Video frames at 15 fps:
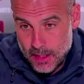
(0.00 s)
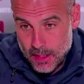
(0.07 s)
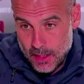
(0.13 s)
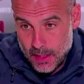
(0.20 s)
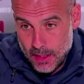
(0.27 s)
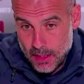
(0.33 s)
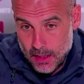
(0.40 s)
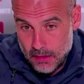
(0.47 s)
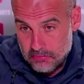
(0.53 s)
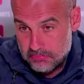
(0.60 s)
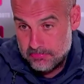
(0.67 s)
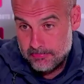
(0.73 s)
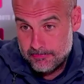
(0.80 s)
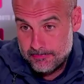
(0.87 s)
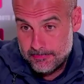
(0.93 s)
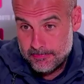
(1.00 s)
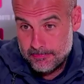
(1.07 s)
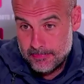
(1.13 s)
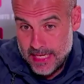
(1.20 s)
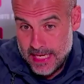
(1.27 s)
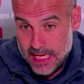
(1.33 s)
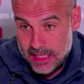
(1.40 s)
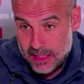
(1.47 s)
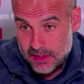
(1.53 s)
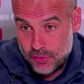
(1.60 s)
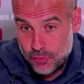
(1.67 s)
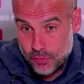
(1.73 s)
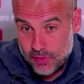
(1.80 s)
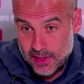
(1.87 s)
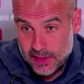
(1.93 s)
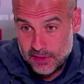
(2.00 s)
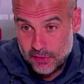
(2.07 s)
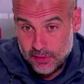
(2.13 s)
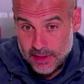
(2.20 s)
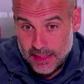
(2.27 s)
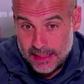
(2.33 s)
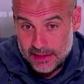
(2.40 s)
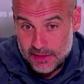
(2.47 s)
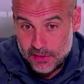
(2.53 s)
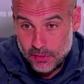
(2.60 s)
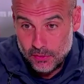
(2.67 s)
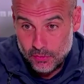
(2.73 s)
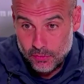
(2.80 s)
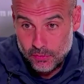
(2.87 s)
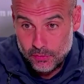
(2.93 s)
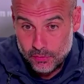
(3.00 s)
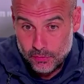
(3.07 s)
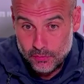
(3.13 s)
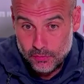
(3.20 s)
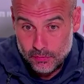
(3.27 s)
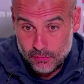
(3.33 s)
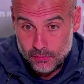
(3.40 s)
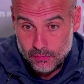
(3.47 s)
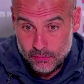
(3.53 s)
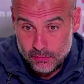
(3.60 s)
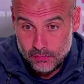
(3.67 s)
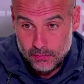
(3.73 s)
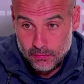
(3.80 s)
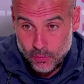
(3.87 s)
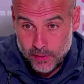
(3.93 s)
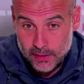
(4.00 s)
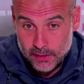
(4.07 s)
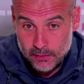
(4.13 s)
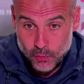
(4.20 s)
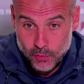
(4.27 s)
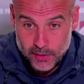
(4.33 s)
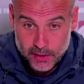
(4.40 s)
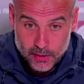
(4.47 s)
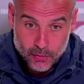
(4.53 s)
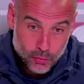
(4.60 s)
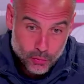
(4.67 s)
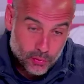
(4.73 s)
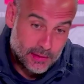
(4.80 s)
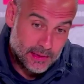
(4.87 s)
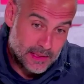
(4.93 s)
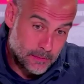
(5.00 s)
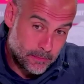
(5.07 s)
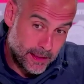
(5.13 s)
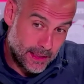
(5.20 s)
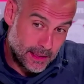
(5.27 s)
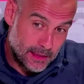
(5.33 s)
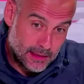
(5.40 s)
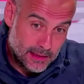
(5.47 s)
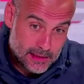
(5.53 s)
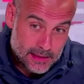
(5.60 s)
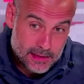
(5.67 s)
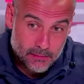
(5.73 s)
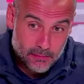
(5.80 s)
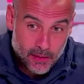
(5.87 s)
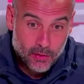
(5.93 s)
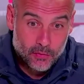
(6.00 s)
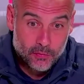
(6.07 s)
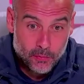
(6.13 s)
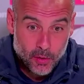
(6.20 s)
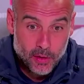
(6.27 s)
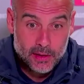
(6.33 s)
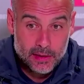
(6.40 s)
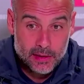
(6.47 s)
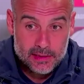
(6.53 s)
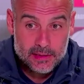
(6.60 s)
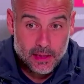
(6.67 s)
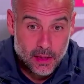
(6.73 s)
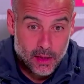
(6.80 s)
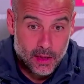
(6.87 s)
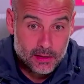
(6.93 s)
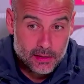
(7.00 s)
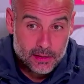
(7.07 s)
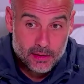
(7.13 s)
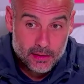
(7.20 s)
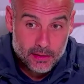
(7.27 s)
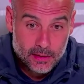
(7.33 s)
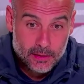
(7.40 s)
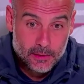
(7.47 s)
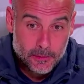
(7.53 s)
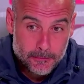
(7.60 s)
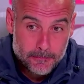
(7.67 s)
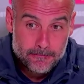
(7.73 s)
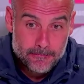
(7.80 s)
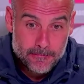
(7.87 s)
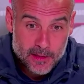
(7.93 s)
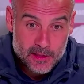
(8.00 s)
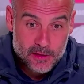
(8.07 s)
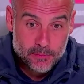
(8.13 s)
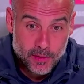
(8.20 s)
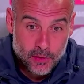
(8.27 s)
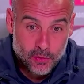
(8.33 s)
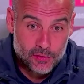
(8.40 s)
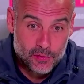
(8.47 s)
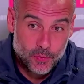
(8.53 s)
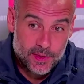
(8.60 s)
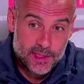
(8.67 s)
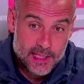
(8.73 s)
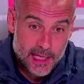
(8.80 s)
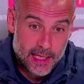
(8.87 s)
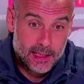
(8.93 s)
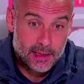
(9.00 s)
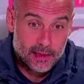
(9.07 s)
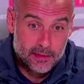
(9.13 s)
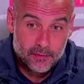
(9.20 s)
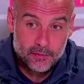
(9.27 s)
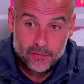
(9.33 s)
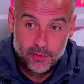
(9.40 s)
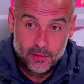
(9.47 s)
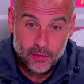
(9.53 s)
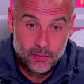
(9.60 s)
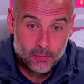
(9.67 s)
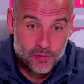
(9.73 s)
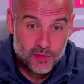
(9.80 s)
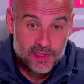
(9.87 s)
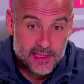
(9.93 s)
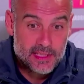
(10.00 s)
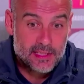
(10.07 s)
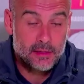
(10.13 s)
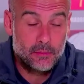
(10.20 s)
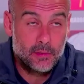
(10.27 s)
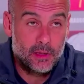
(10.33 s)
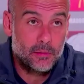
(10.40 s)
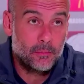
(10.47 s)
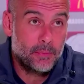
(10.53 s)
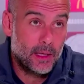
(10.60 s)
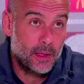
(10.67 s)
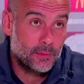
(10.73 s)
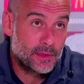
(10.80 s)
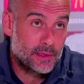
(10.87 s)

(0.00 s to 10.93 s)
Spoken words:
The two things on that. So when we could spend this amount of money, this a lot, is because we sell for almost £60 million.